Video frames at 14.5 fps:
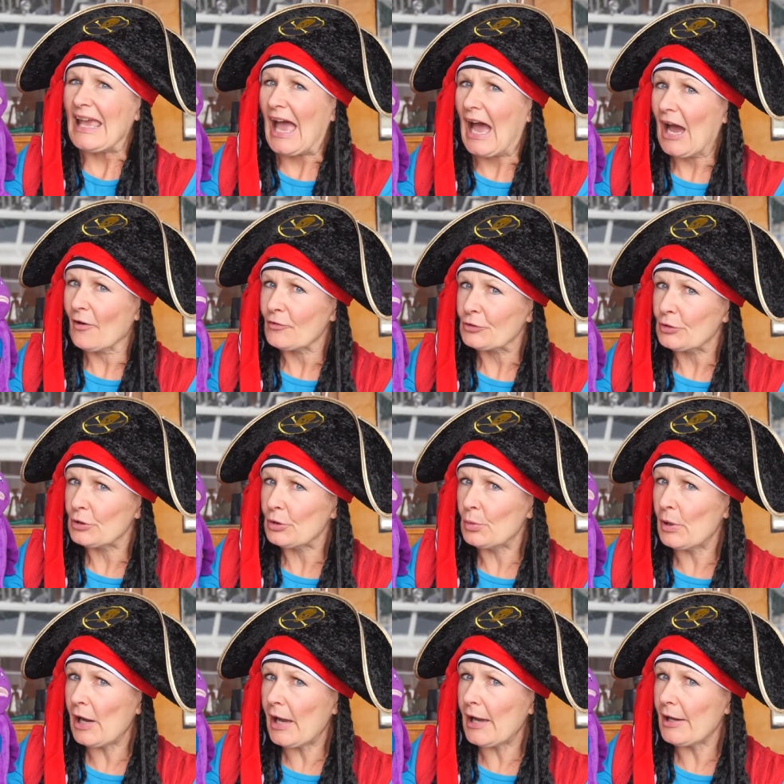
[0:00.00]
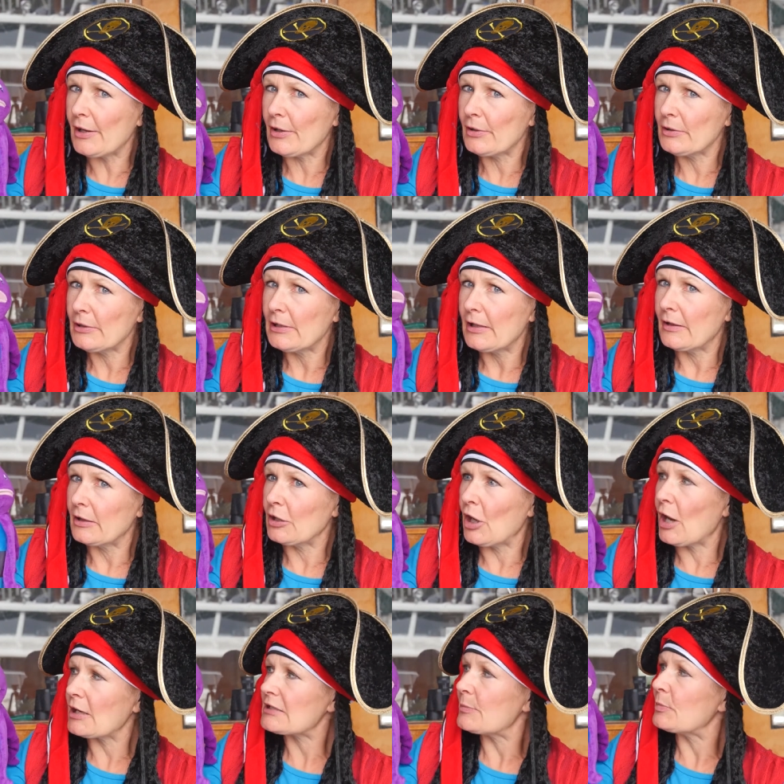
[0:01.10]
after a while, the
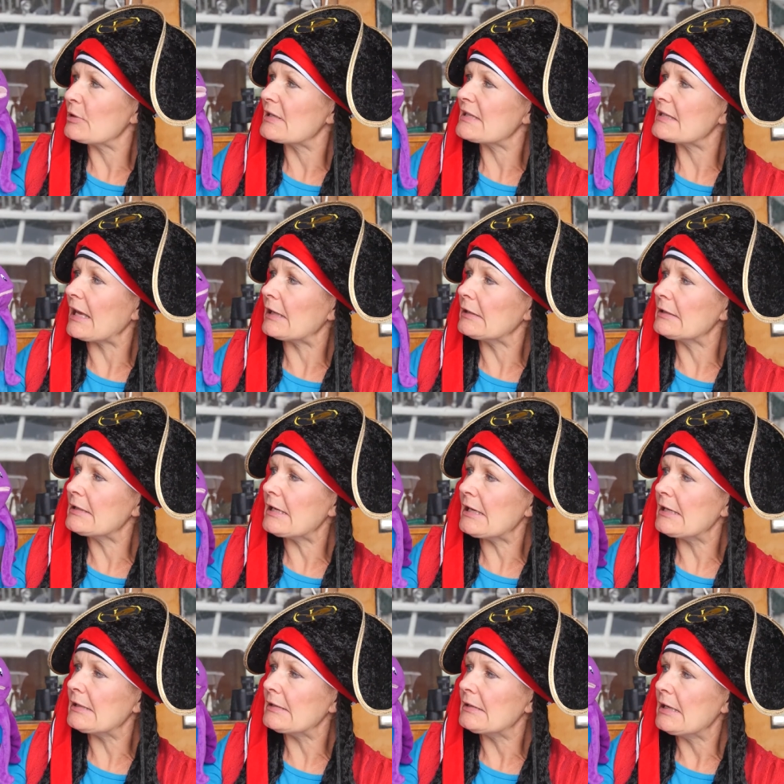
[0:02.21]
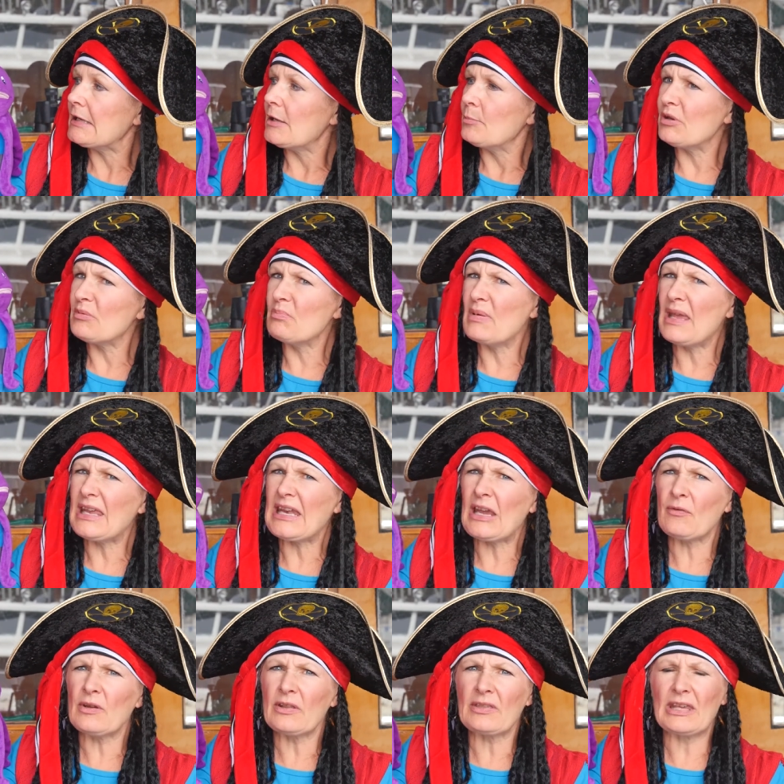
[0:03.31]
octopus settled in, but made
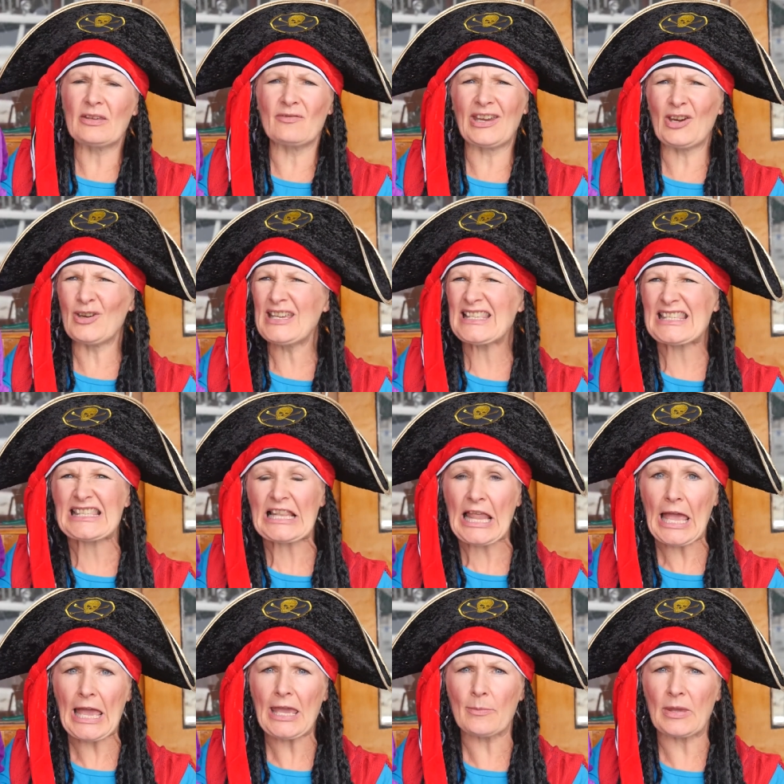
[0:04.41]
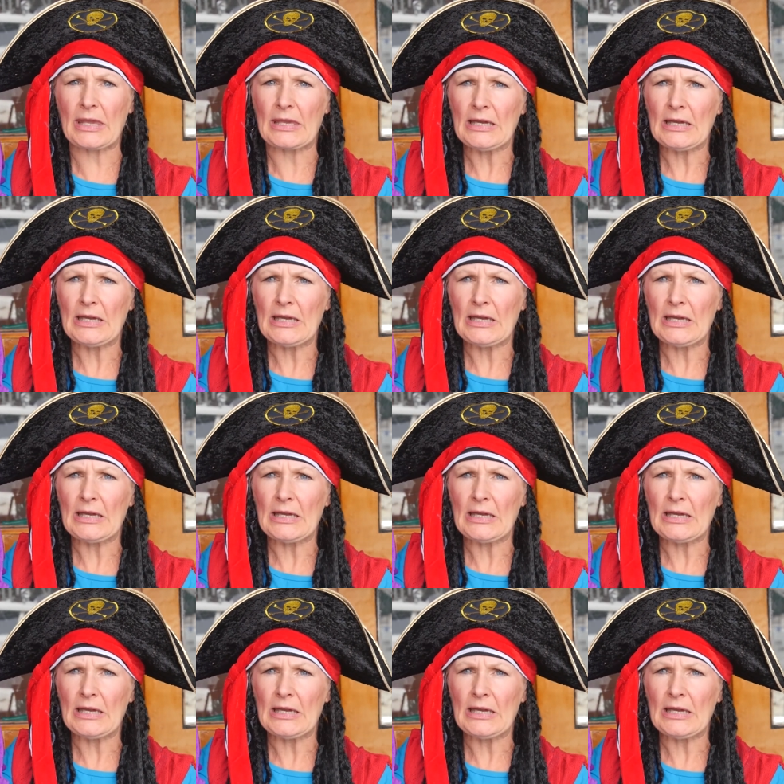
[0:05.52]
everything very slimy.